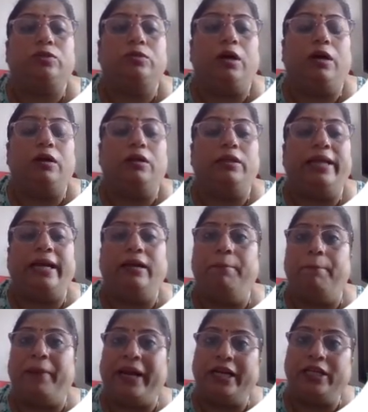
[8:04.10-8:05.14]
Then
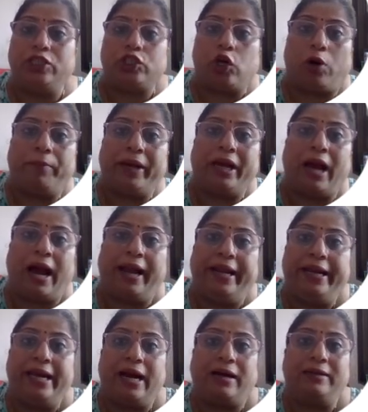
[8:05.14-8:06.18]
brainstorming
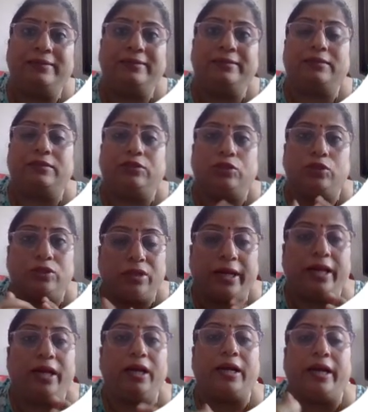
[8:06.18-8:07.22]
ideas to
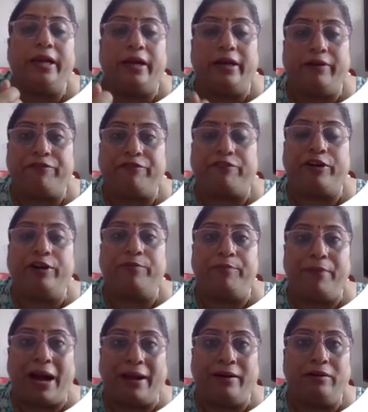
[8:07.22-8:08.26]
think in a different
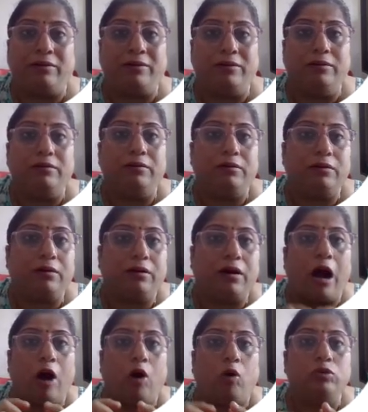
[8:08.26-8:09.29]
manner.
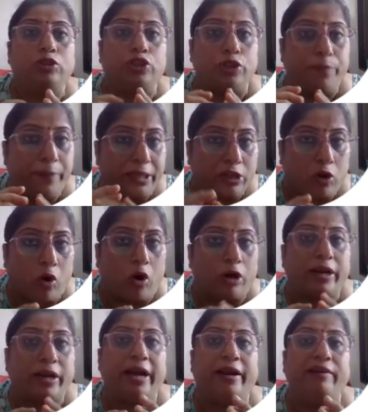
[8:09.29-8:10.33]
How should be
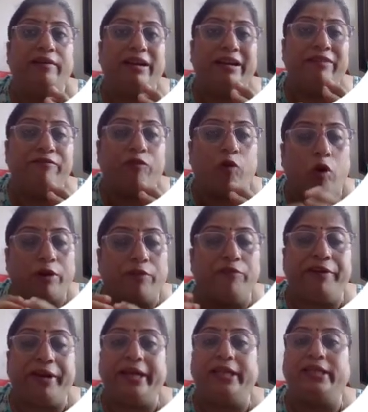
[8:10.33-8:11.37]
thought and in what
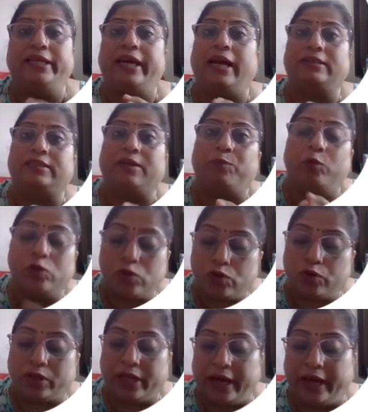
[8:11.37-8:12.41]
way they are supposed
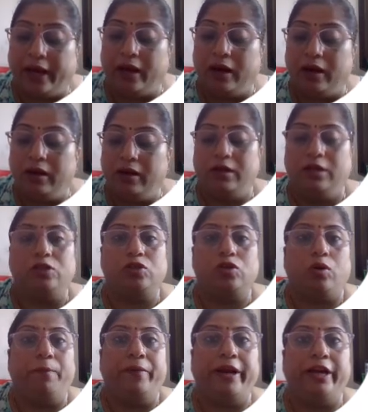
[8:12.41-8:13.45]
to think.
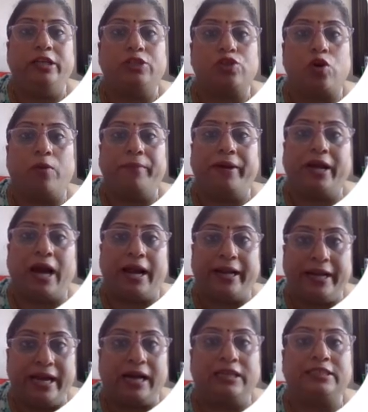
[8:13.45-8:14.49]
So brainstorming
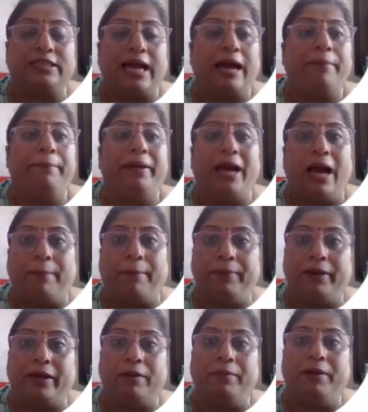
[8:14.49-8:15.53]
ideas can be
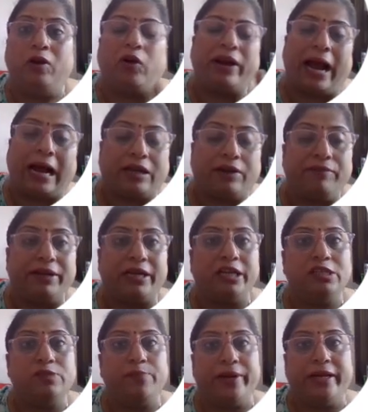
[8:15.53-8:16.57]
applicable, or
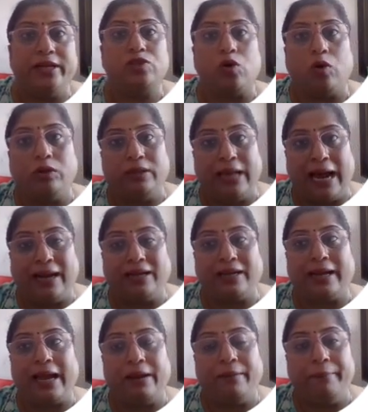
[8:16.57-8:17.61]
activities based on that
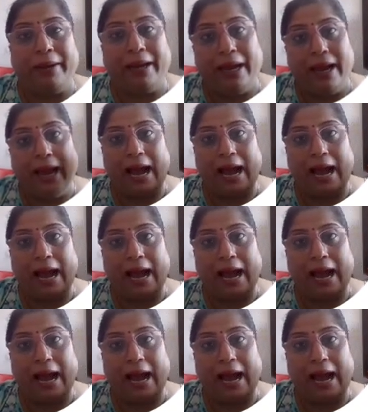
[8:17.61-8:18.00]
can be